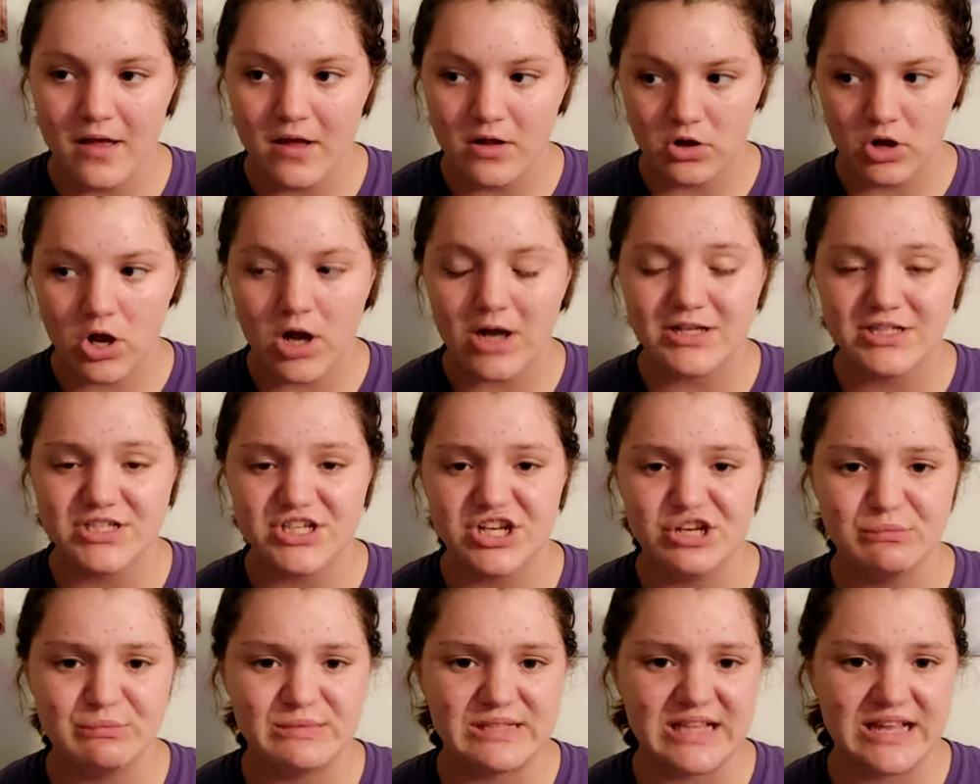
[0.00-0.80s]

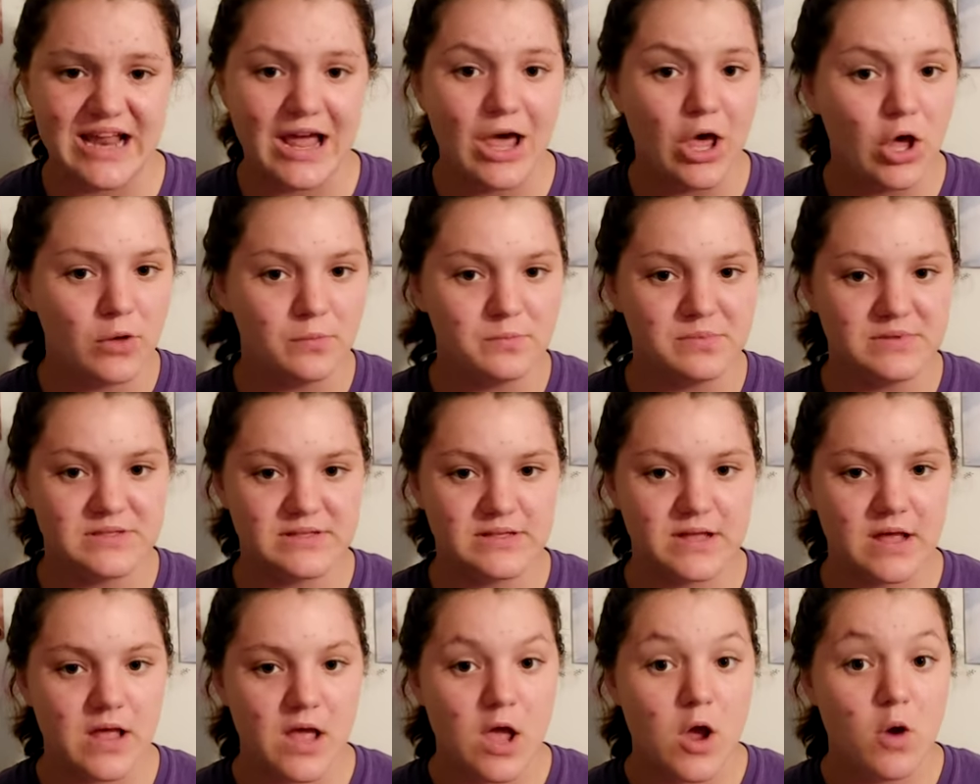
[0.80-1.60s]
costumes that
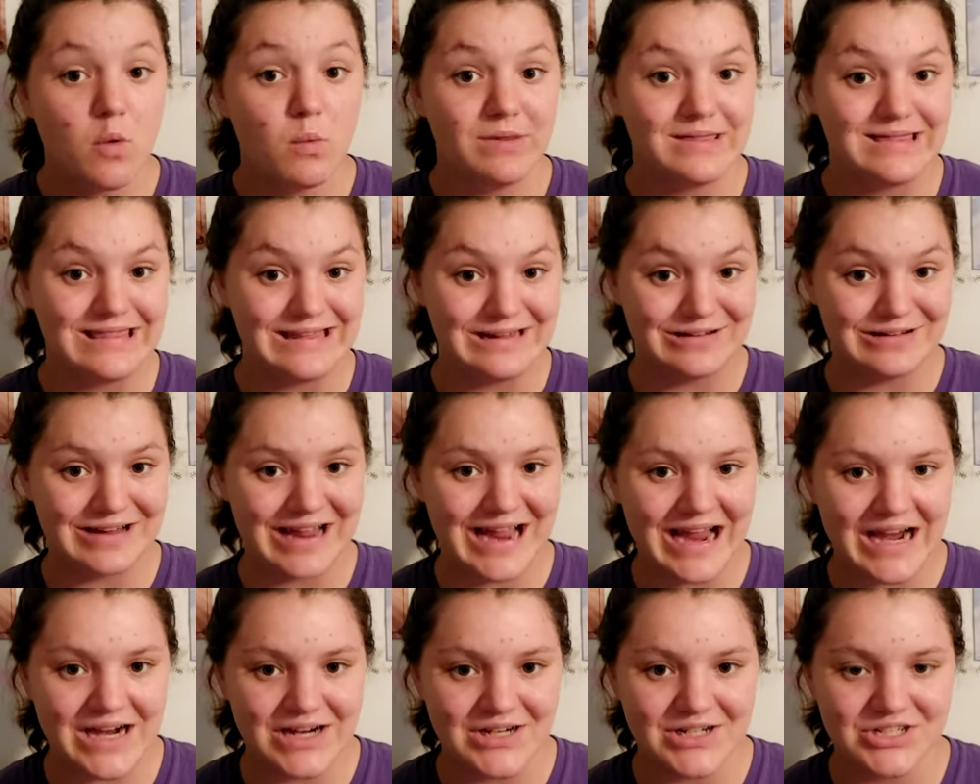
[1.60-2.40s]
helped with their
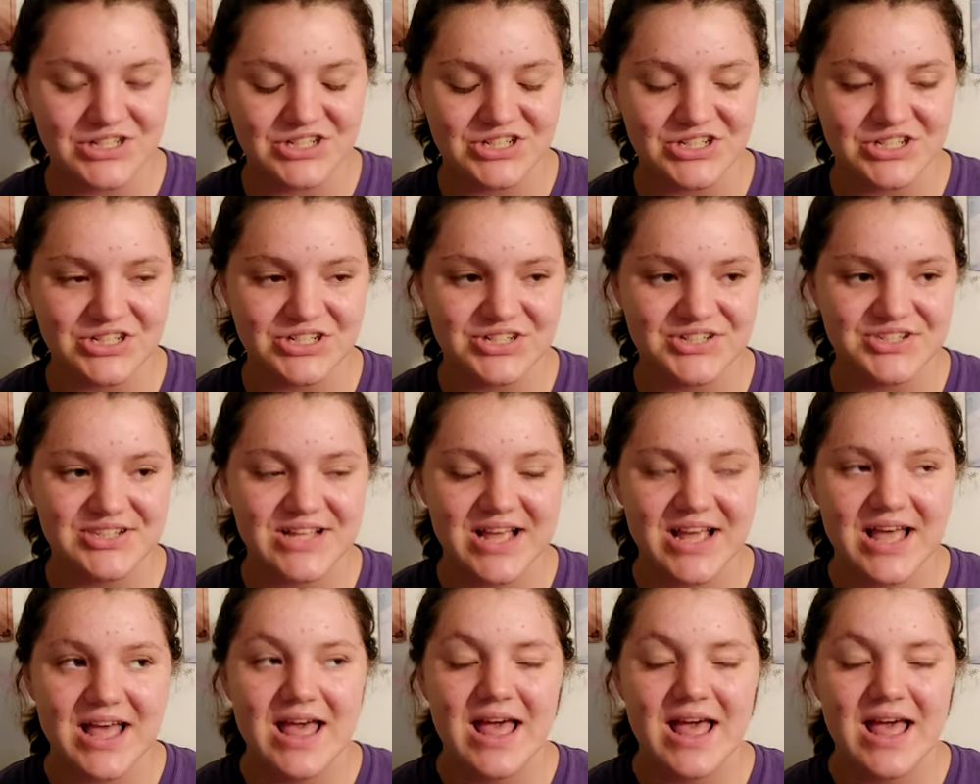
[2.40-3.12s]
characters.